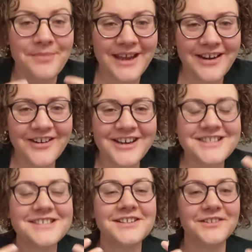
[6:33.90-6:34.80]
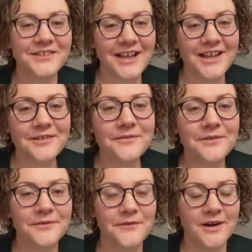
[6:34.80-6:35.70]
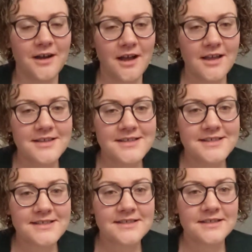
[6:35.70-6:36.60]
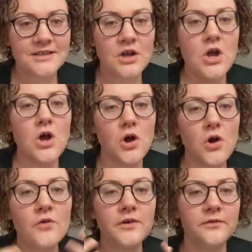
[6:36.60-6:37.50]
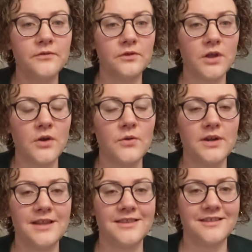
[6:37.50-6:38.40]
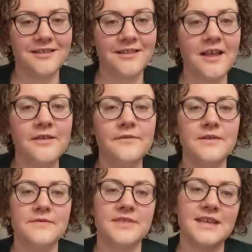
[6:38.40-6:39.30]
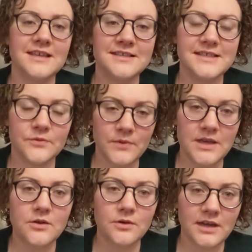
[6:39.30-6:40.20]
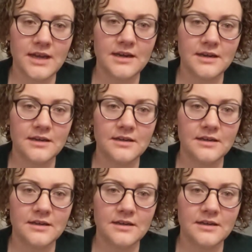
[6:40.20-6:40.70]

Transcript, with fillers: parents' love for us overflowed into the love of things that we created.